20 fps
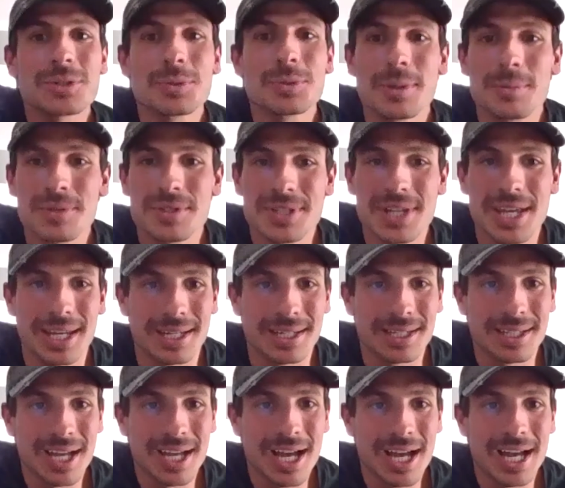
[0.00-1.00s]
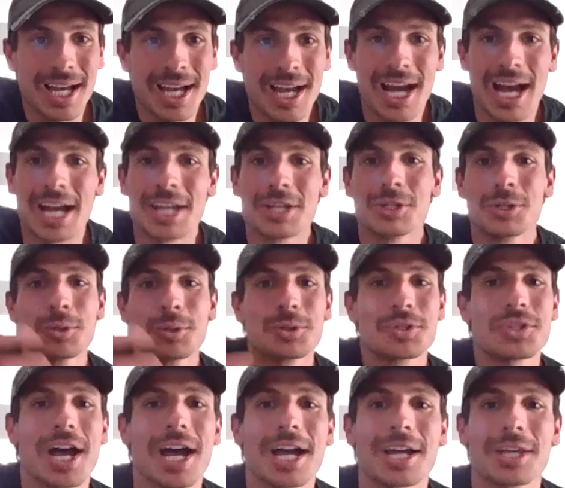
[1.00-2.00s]
what I'm saying. Eel.
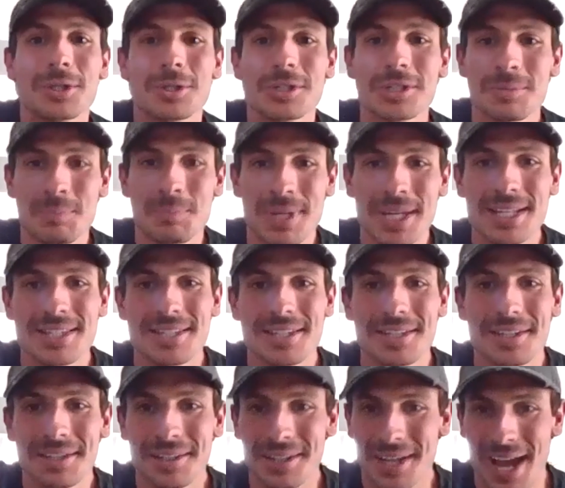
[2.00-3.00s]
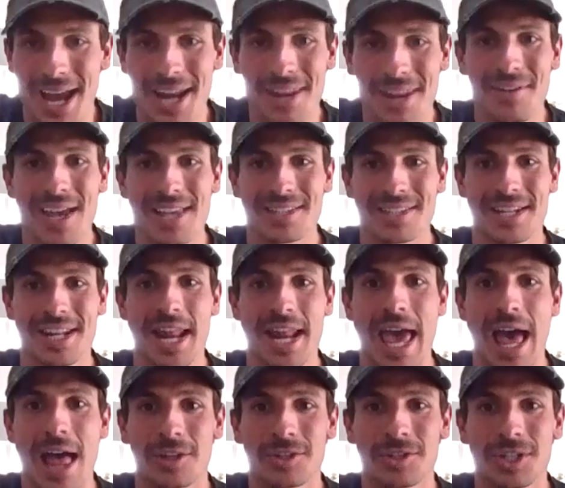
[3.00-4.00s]
I use pizza kind of as an
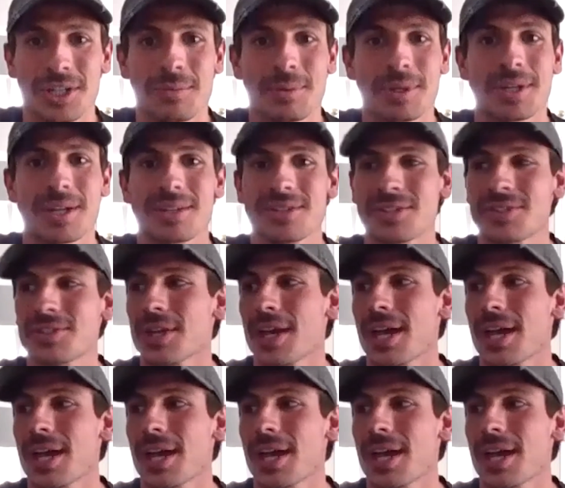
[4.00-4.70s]
analogy, because it's